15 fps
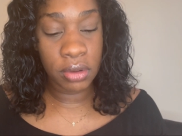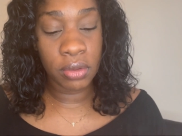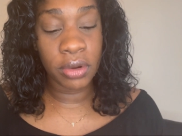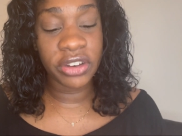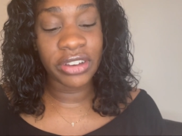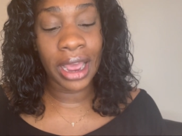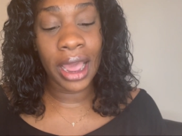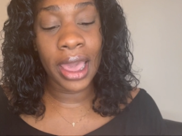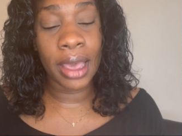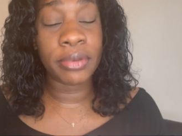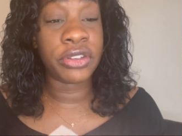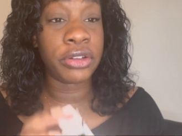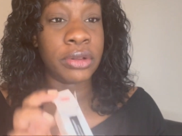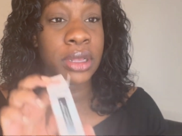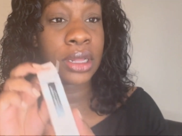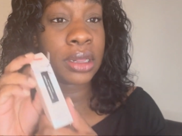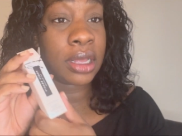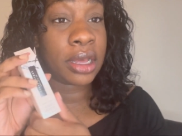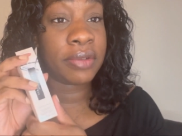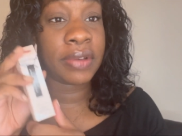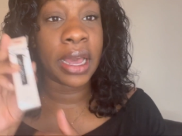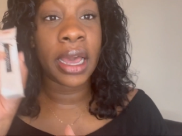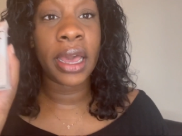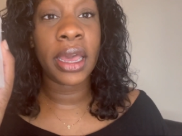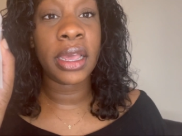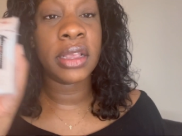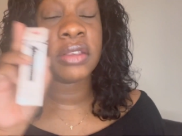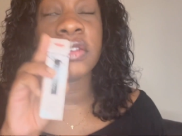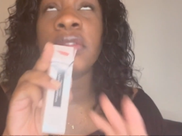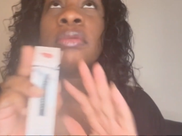which I absolutely love,
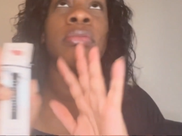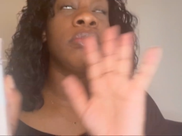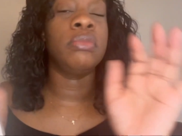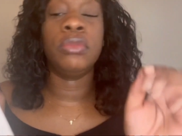guys.